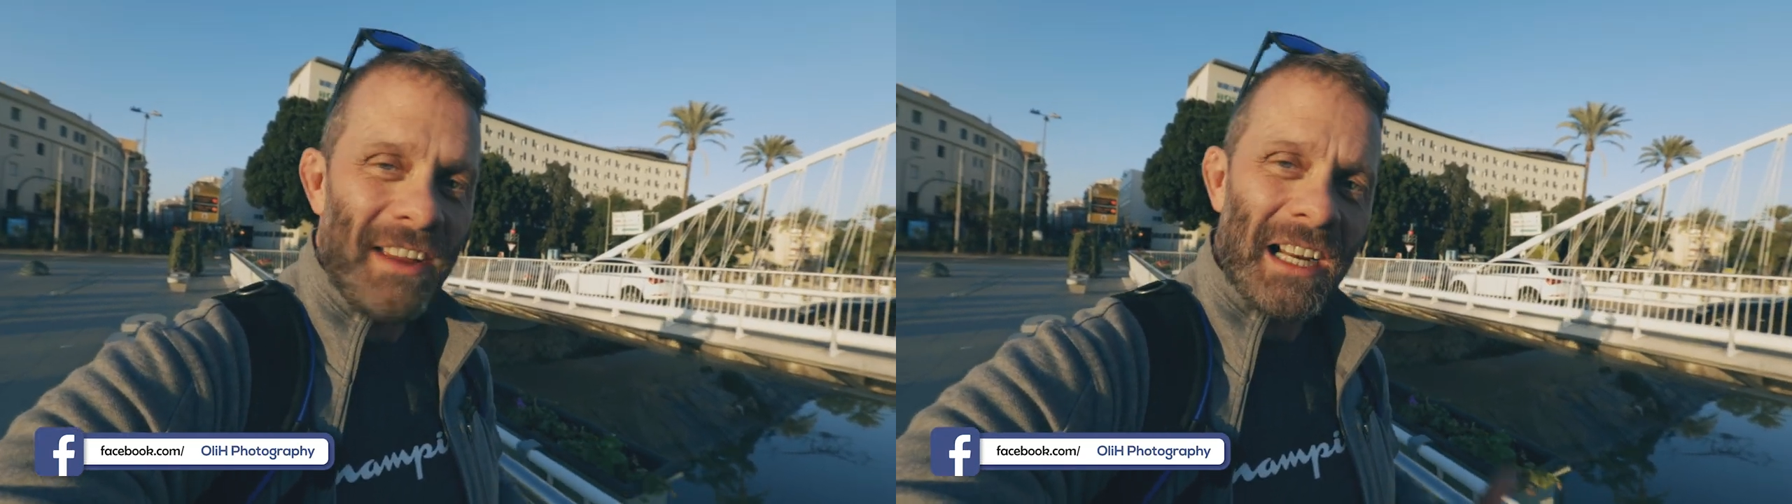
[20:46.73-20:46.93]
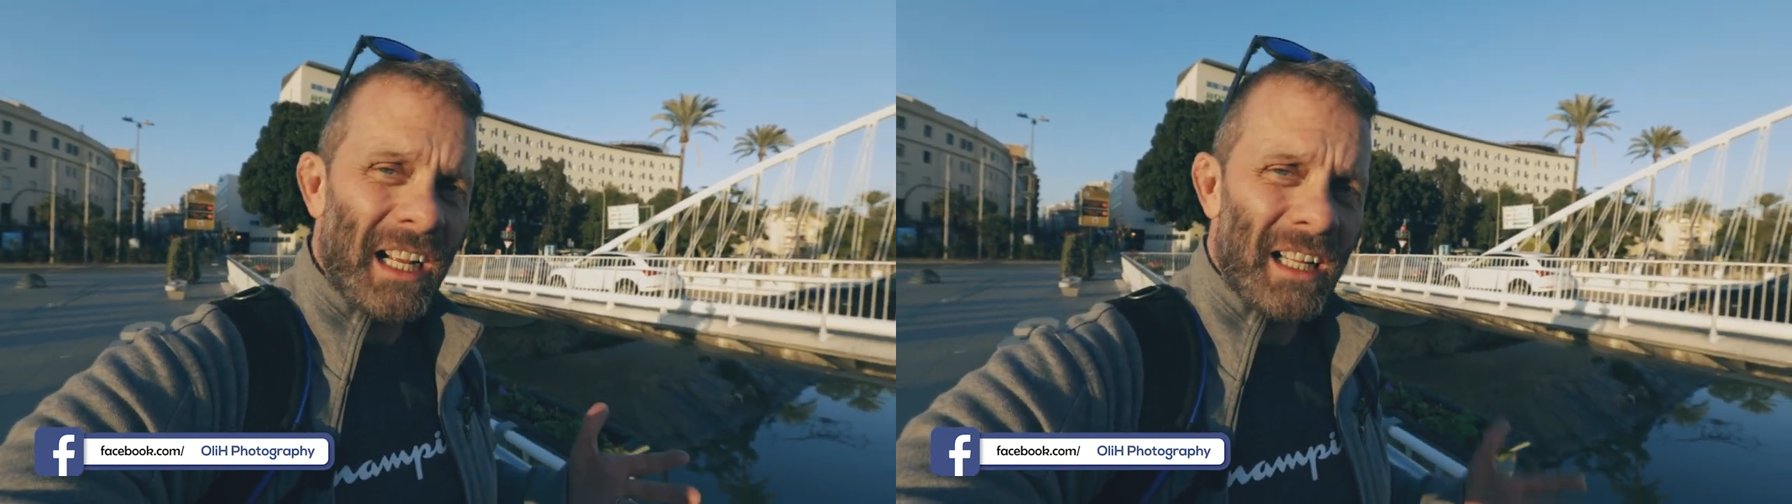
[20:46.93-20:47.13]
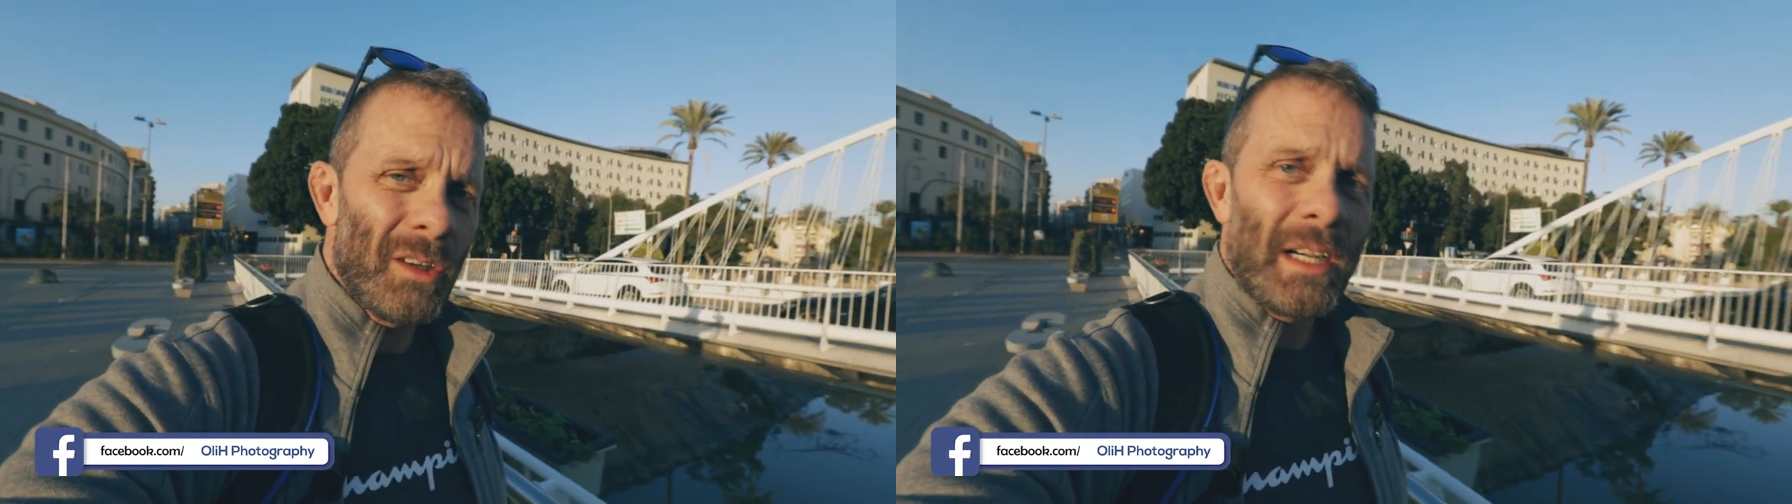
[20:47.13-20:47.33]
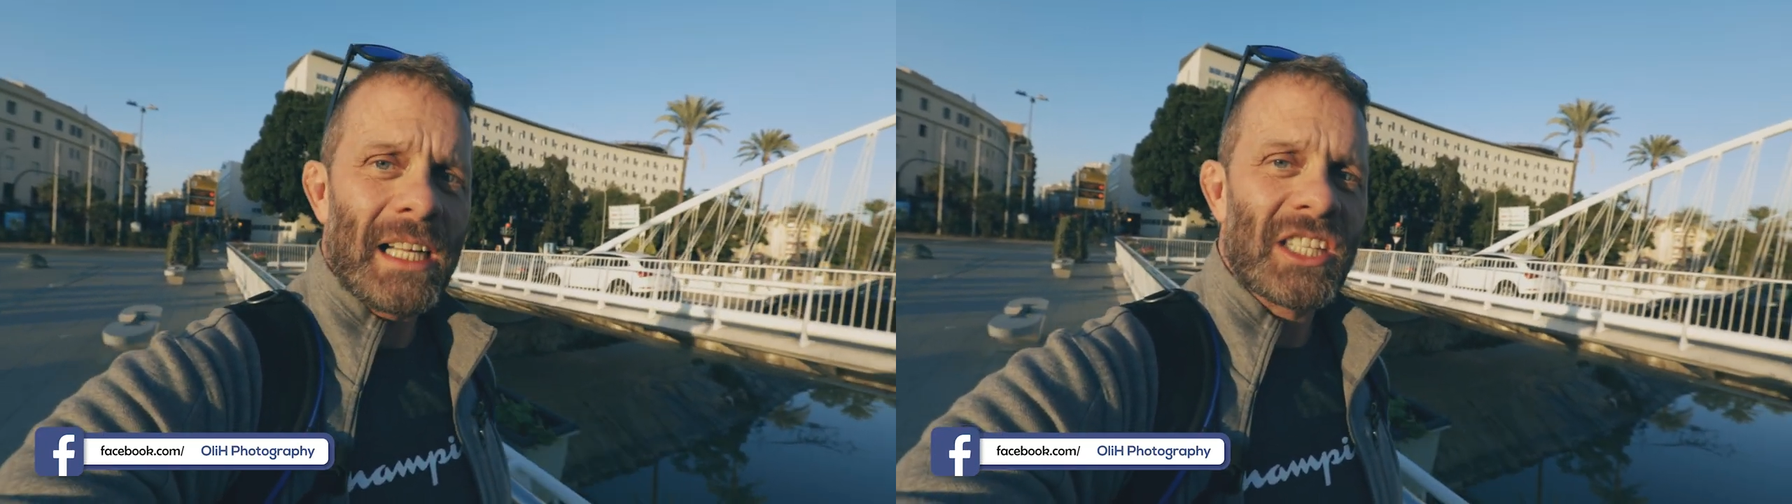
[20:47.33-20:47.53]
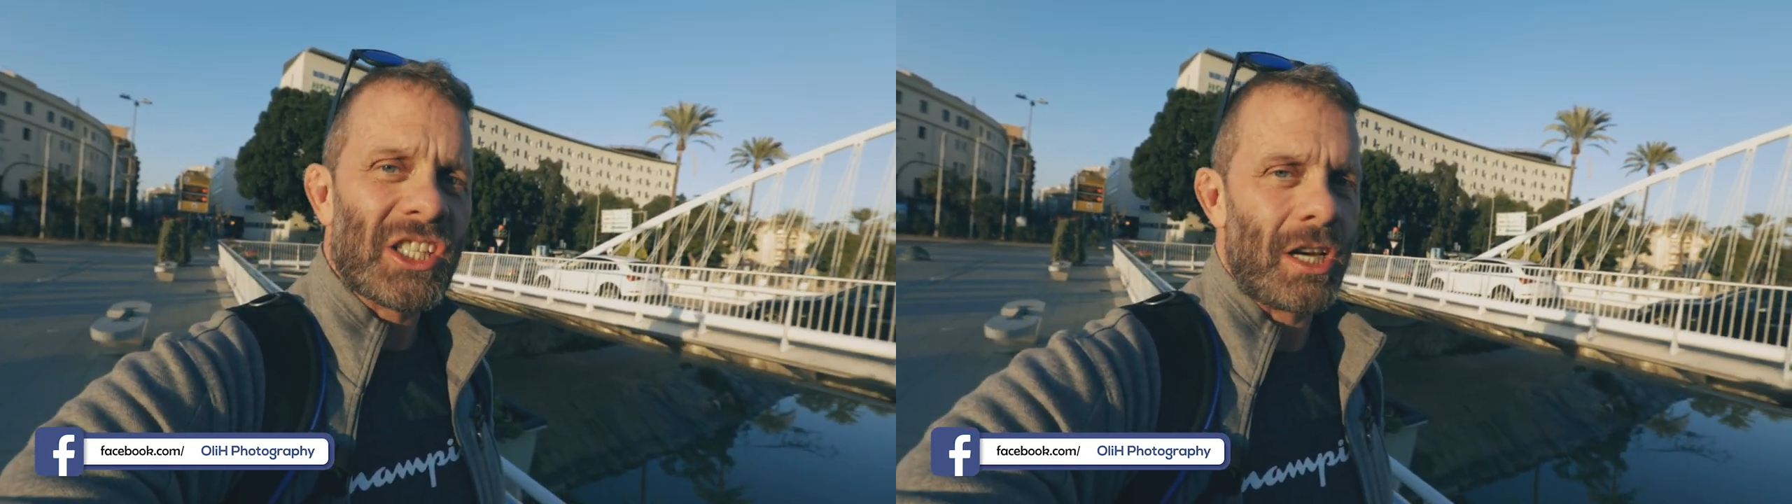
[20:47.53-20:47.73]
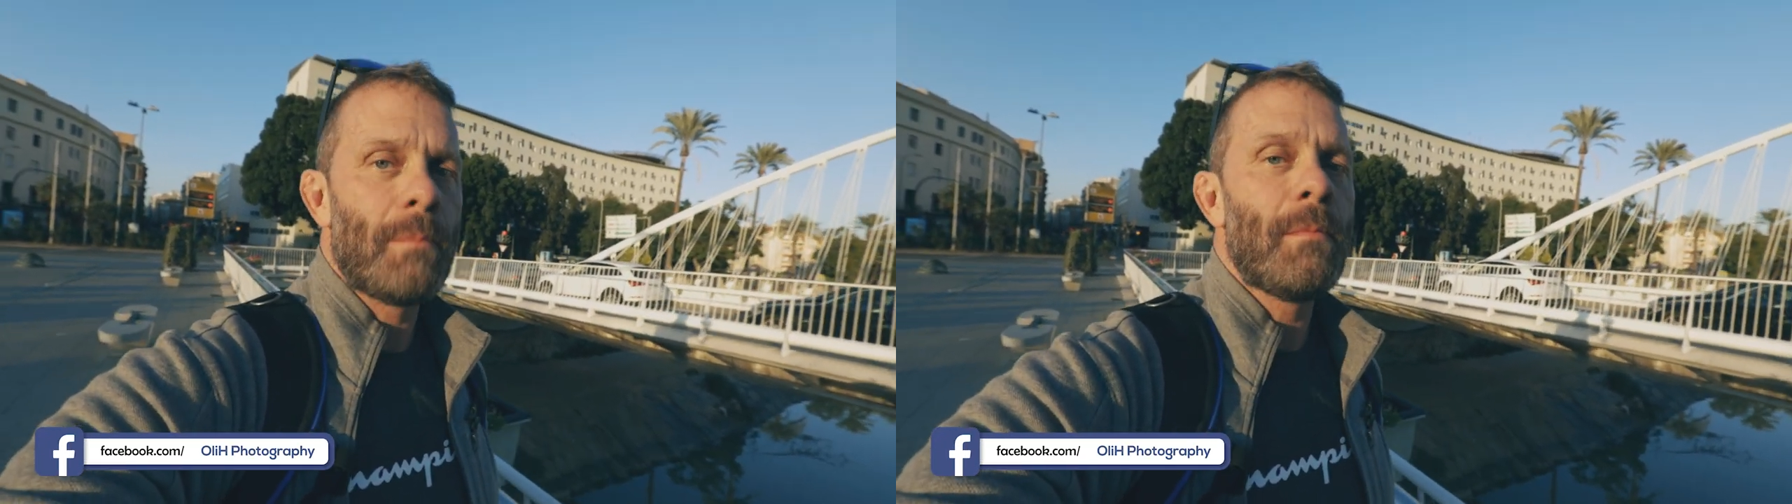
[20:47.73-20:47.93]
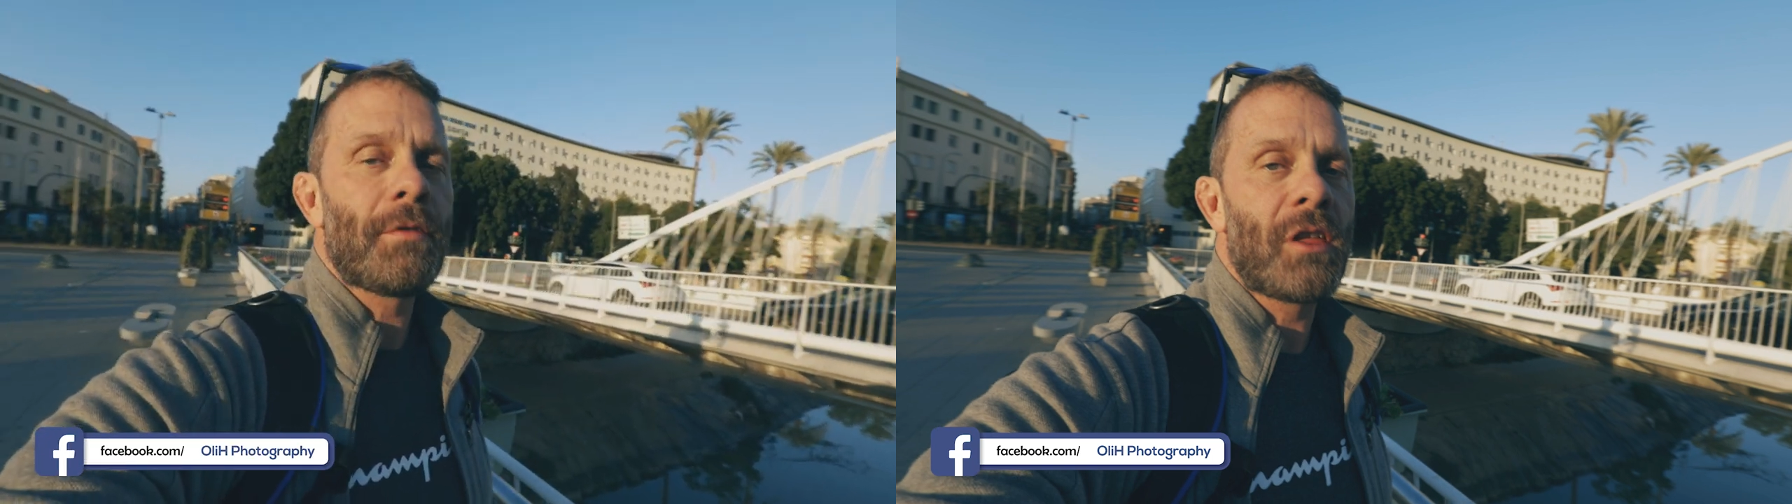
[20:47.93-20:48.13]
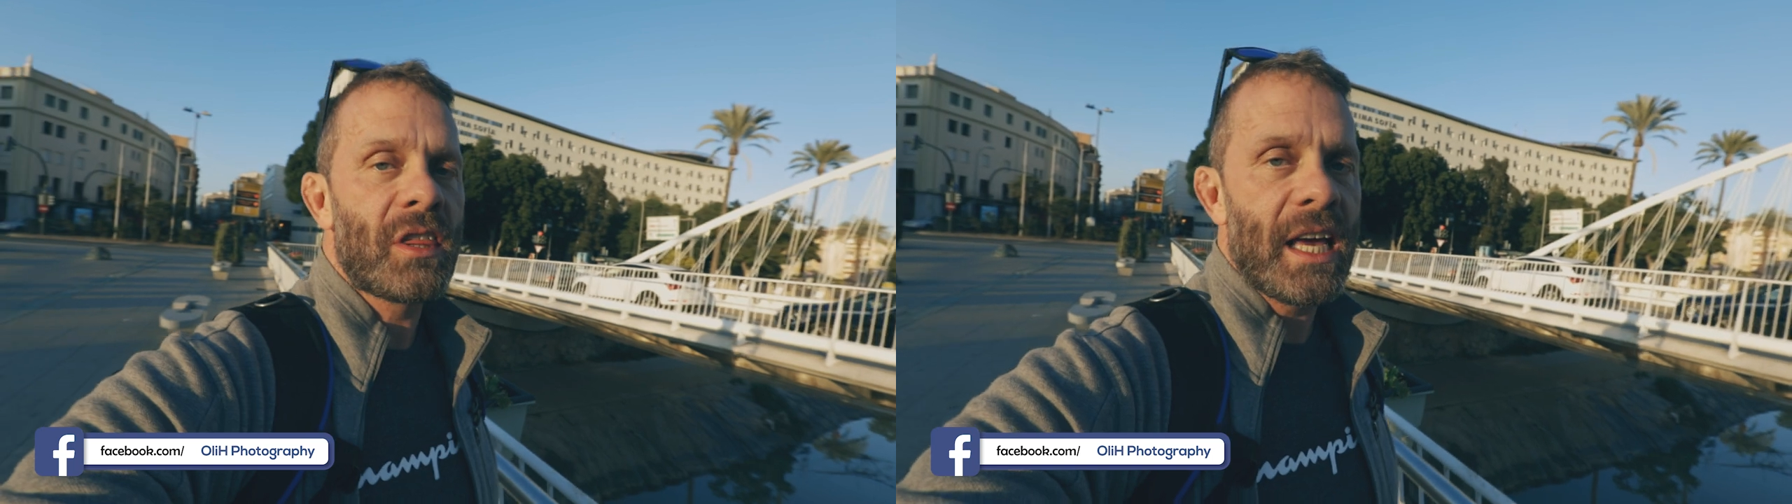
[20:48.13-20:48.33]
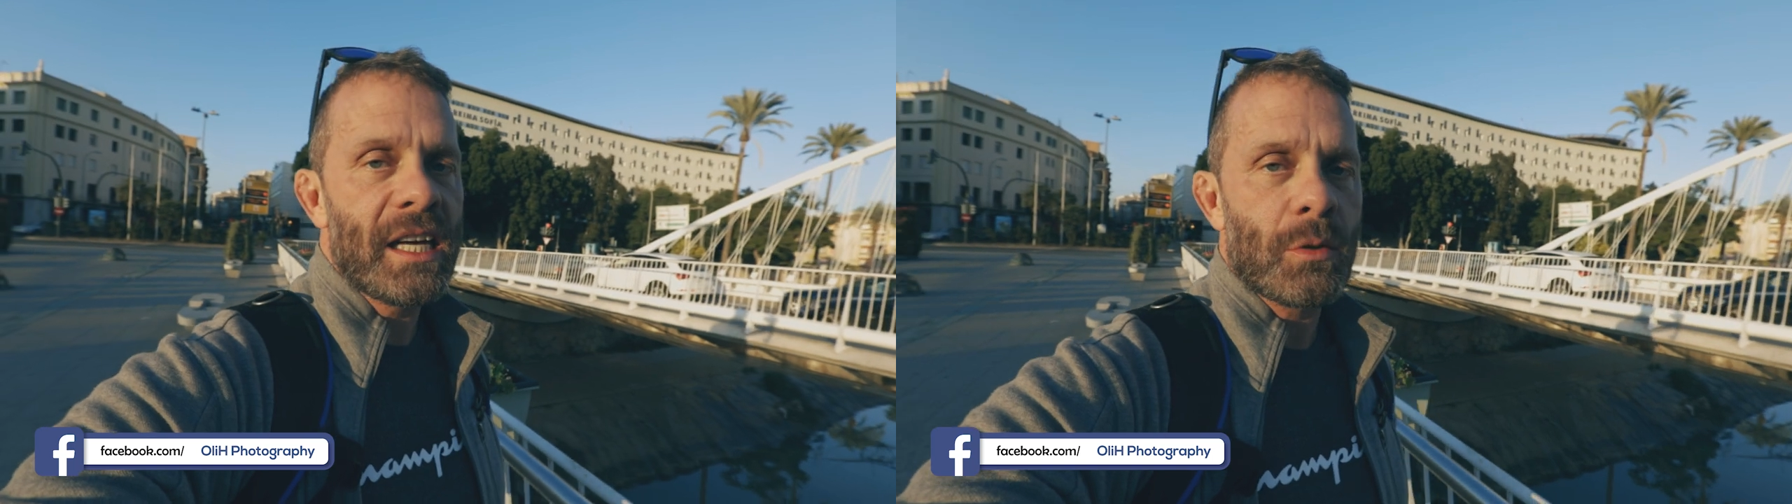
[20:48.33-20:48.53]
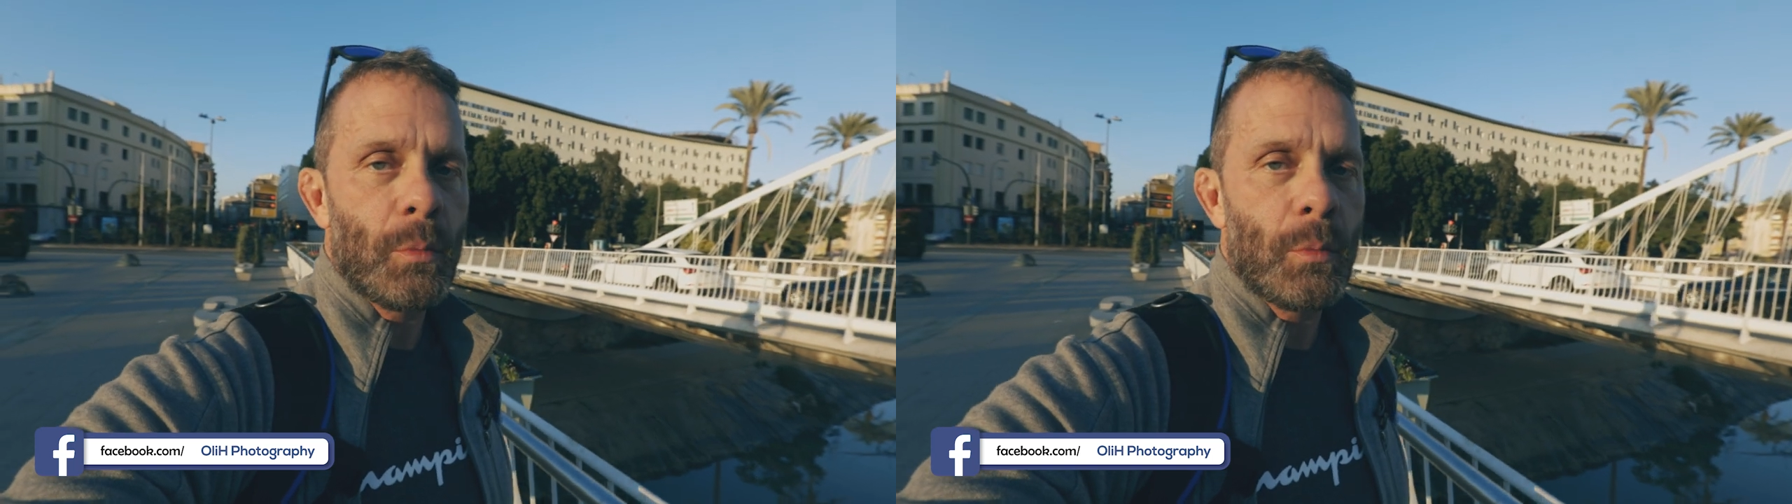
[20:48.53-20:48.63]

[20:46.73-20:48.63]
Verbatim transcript: included some of the things